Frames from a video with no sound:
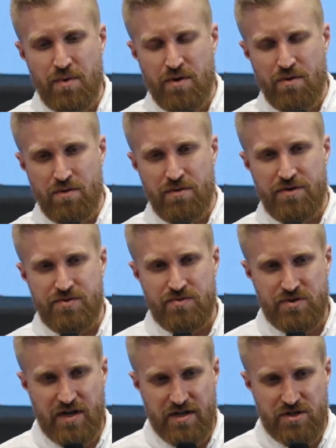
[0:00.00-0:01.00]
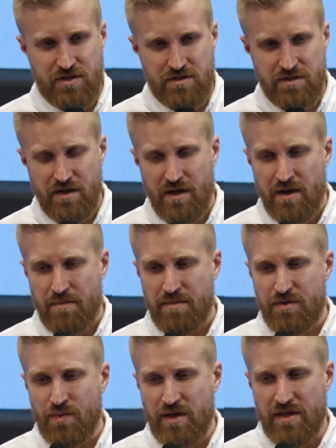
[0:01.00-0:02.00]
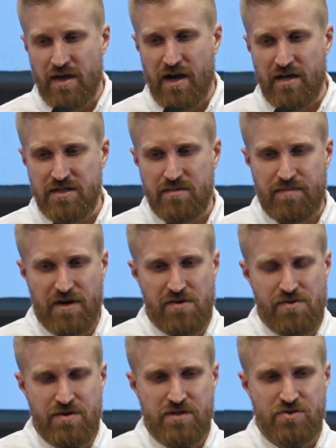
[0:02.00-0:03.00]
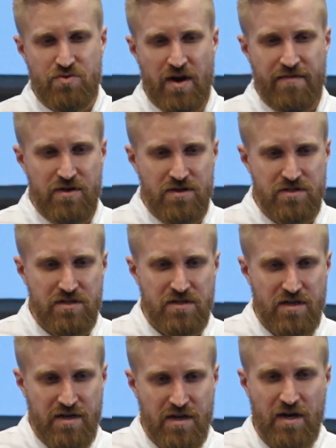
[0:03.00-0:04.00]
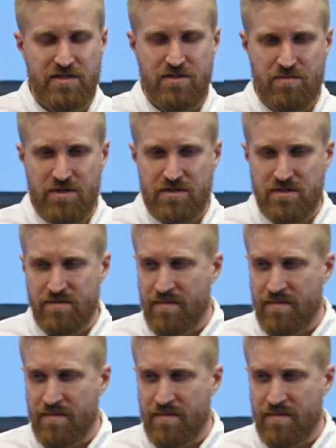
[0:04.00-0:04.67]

all the between us, partners, drivers, and customers.